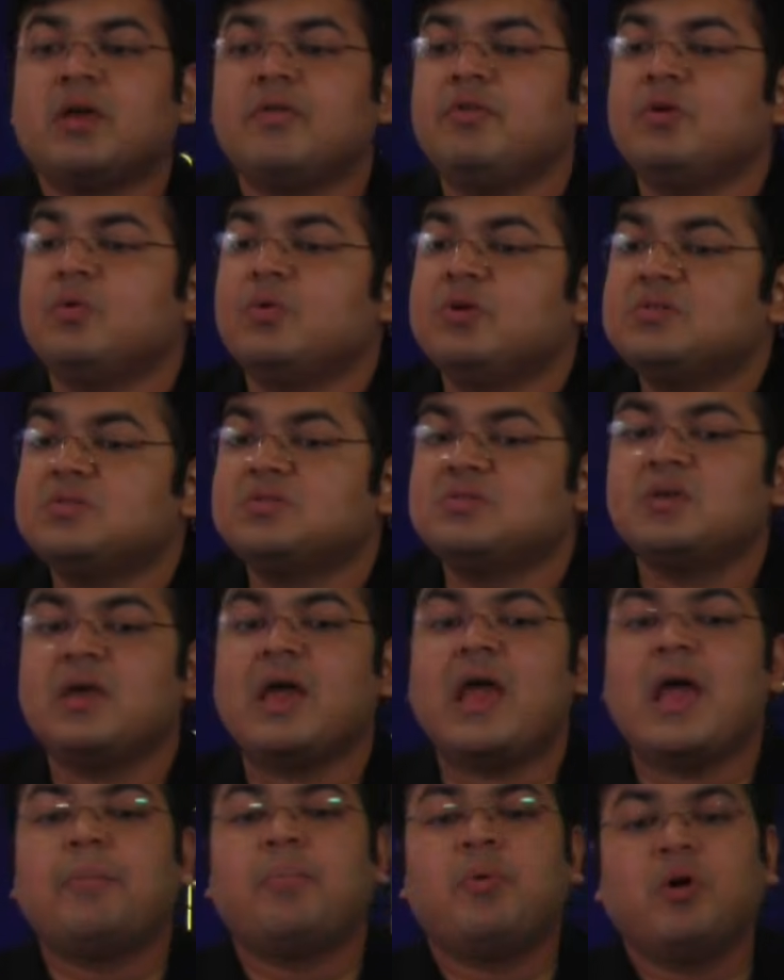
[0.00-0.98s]
you is
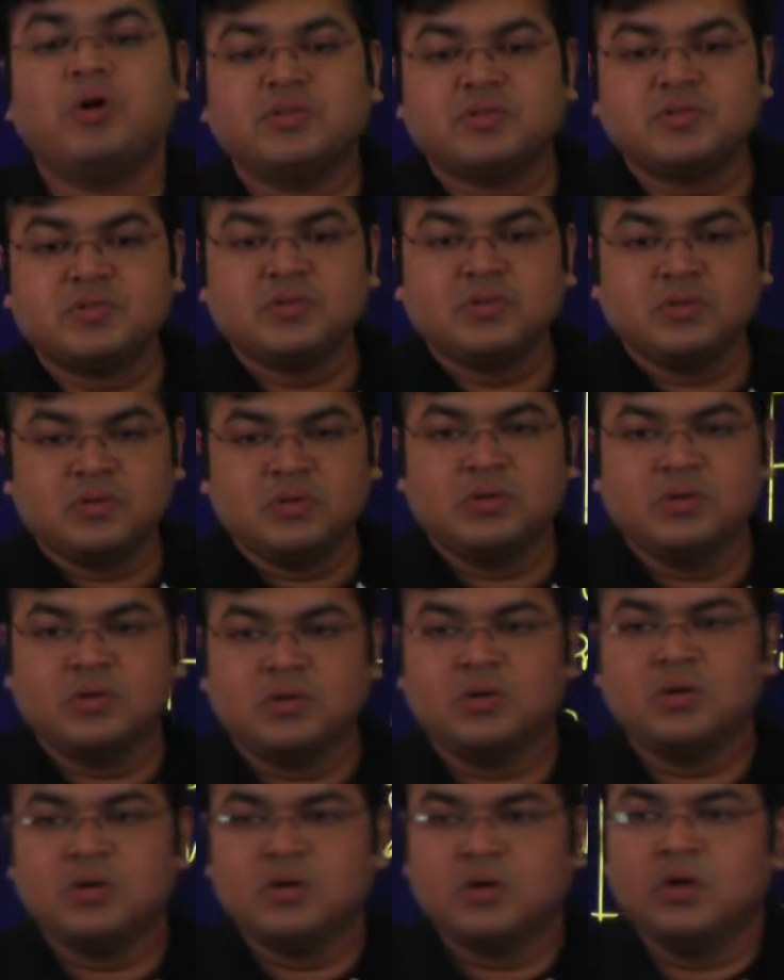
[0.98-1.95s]
airports.
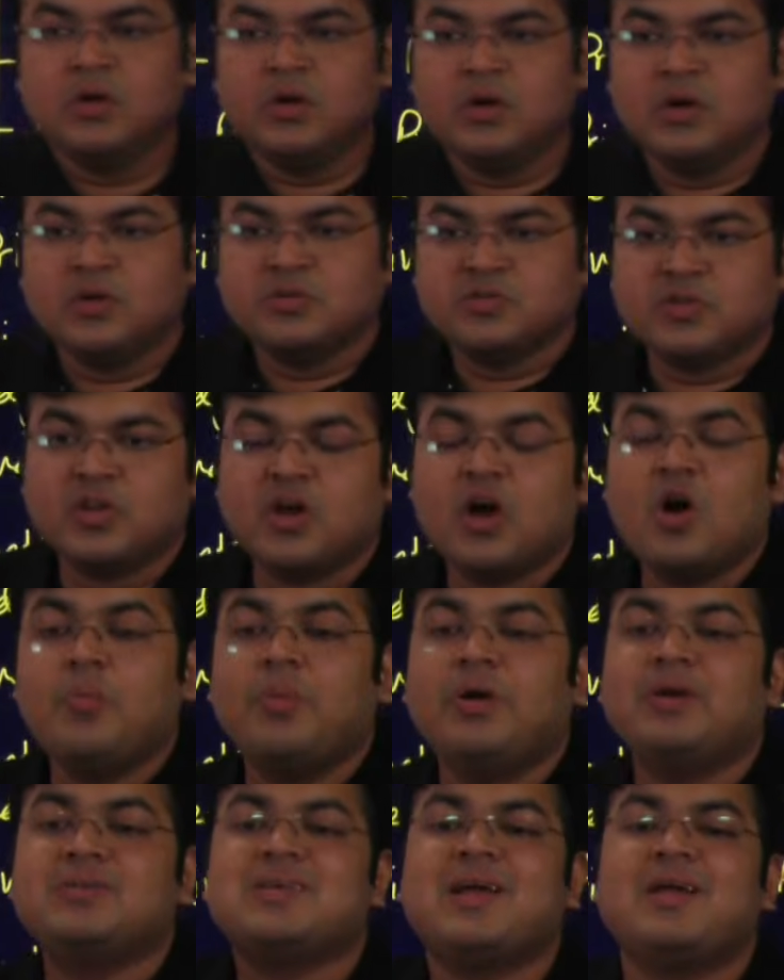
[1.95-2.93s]
So the
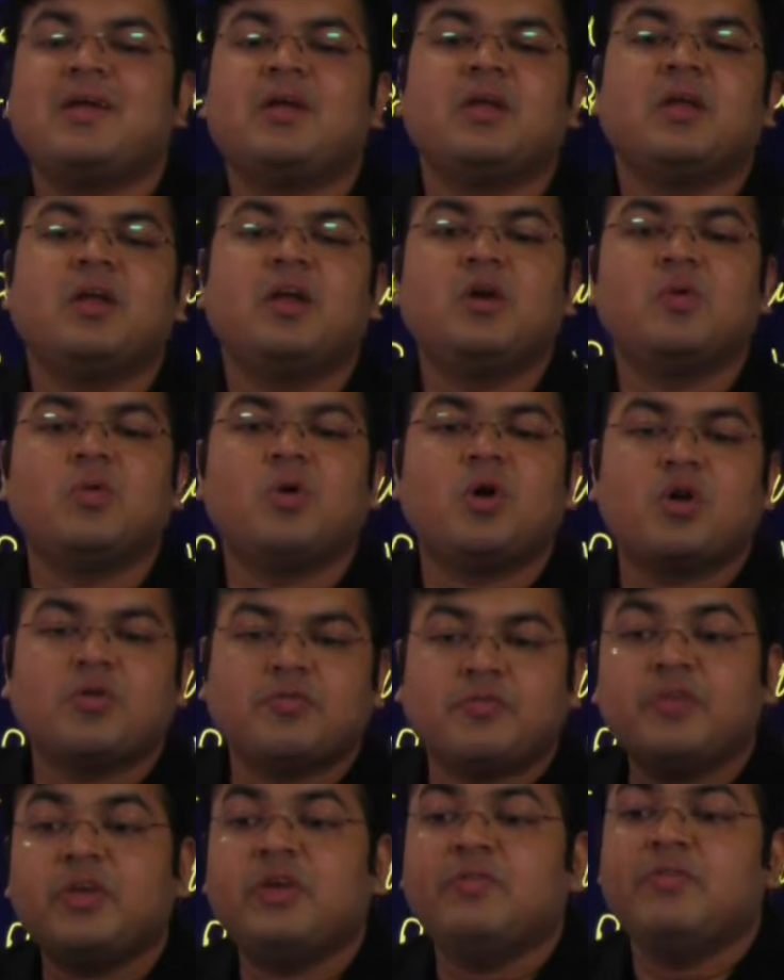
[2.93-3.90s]
government is entering into a lot
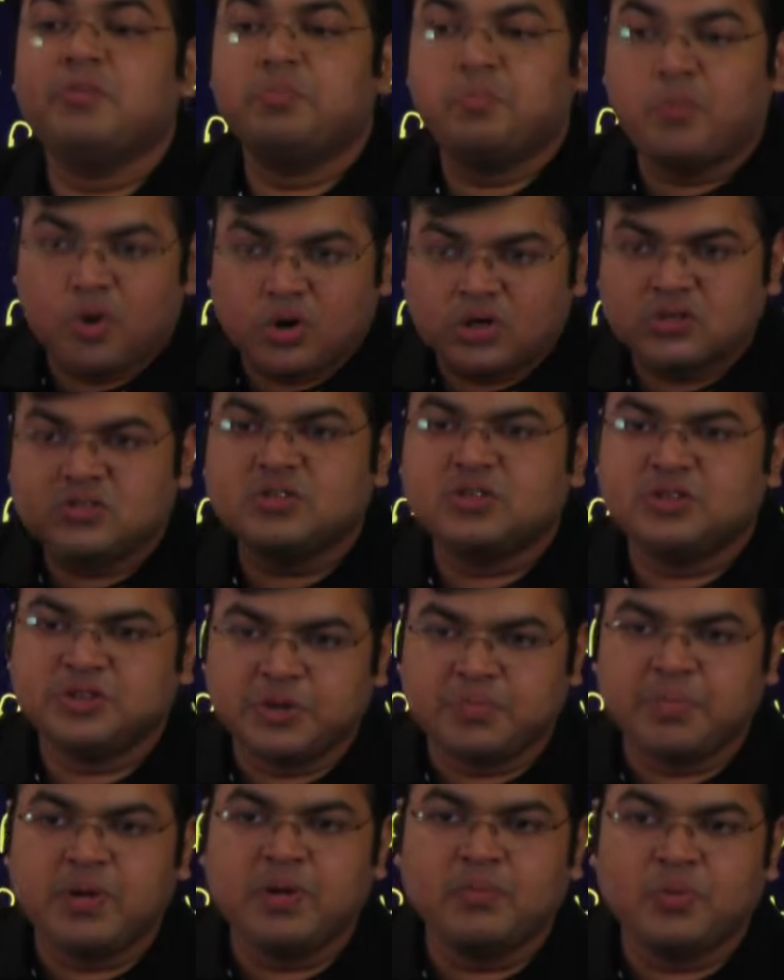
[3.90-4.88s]
of even ports,
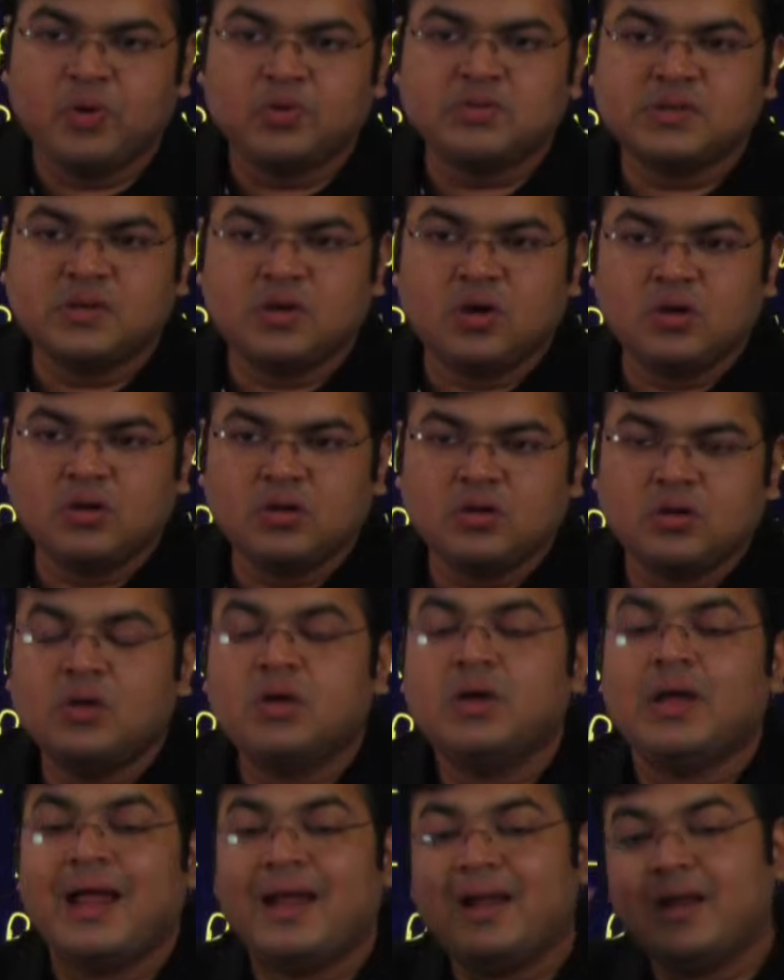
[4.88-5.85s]
shipping ports and all,
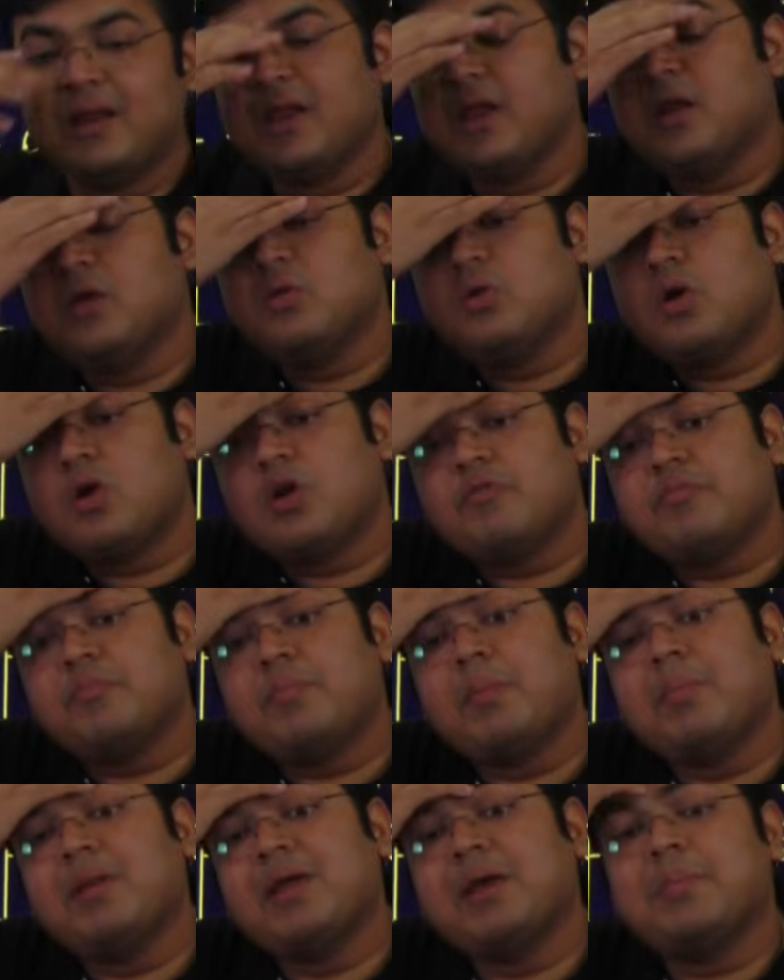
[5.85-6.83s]
entering into a lot of
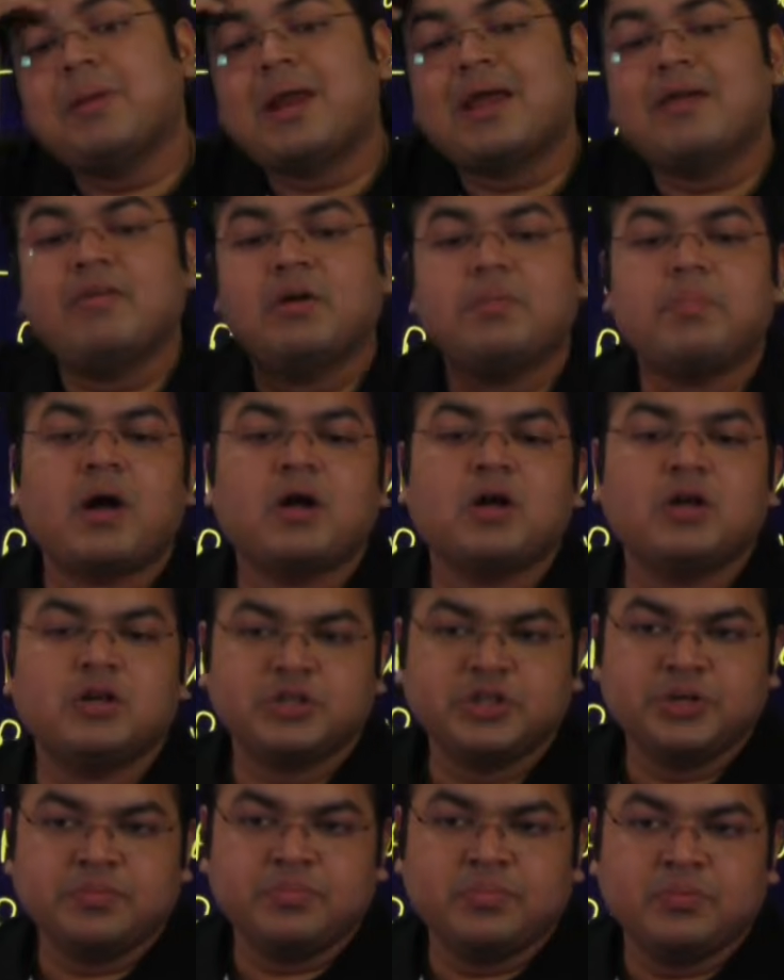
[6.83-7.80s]
public-private
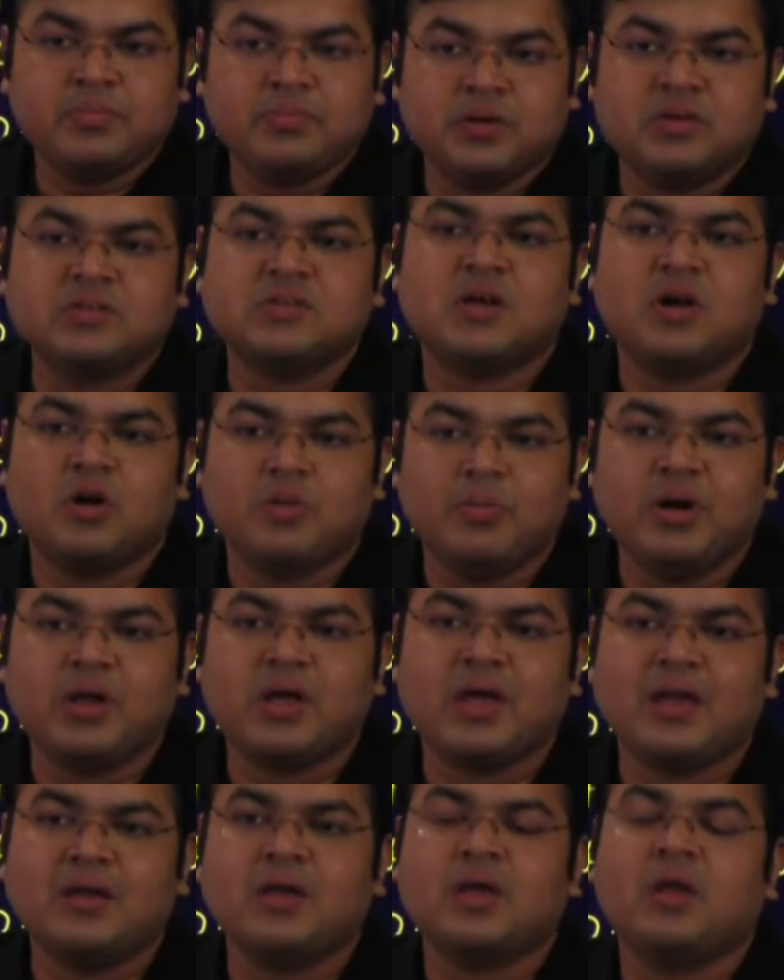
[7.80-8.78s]
partnership, because the government
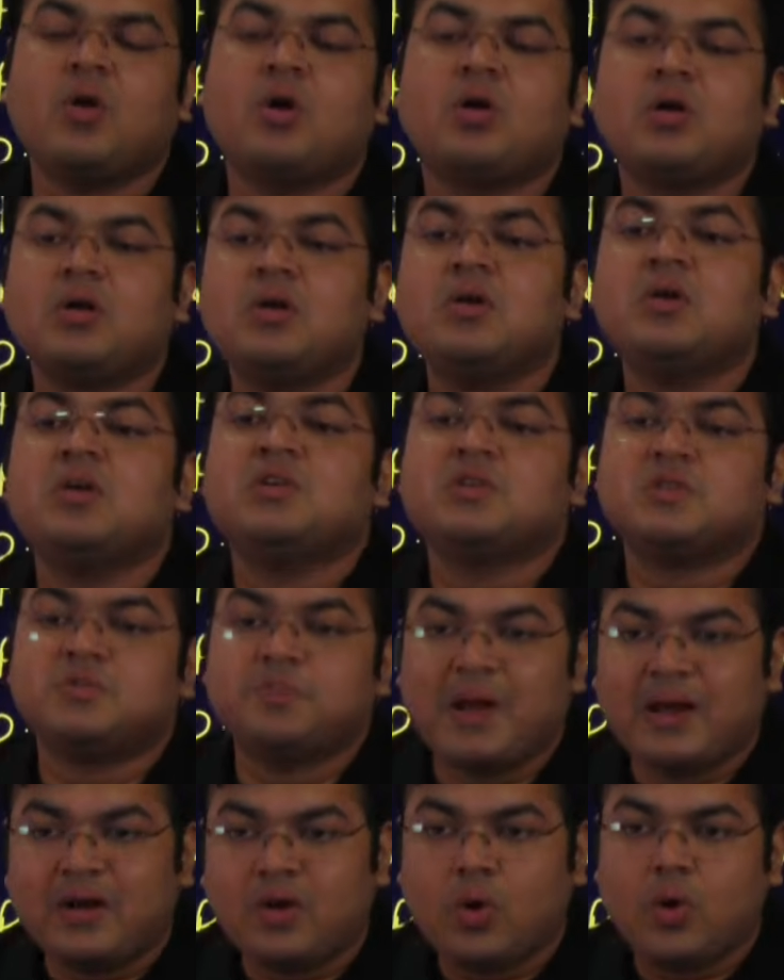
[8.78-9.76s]
again cannot
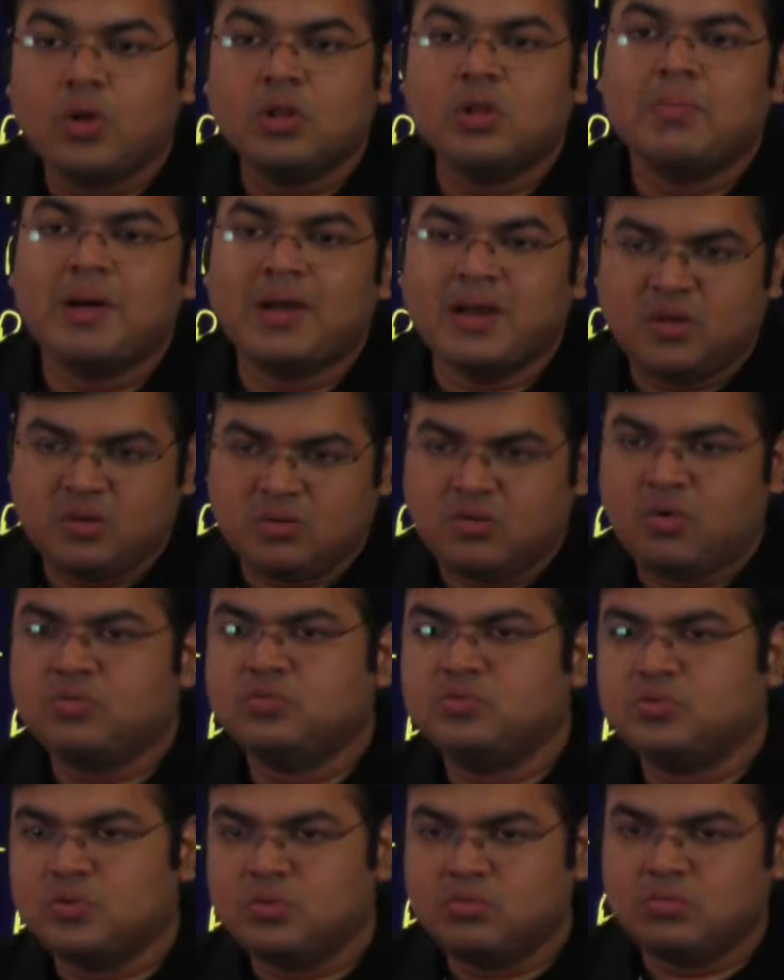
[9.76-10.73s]
spend all the money.
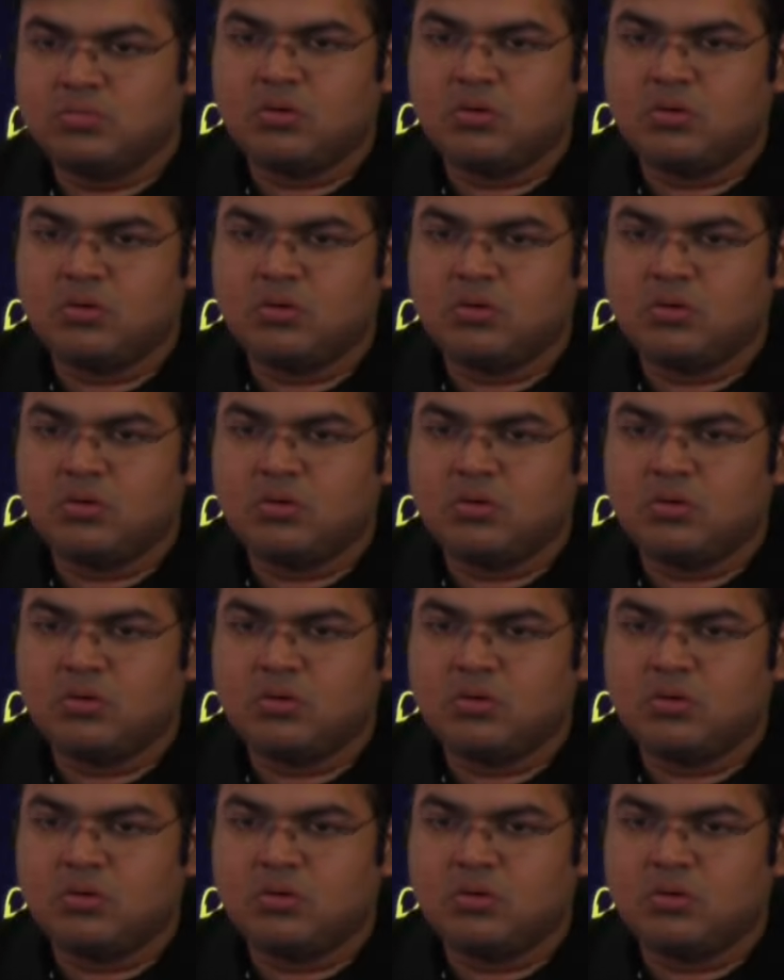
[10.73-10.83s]
Also,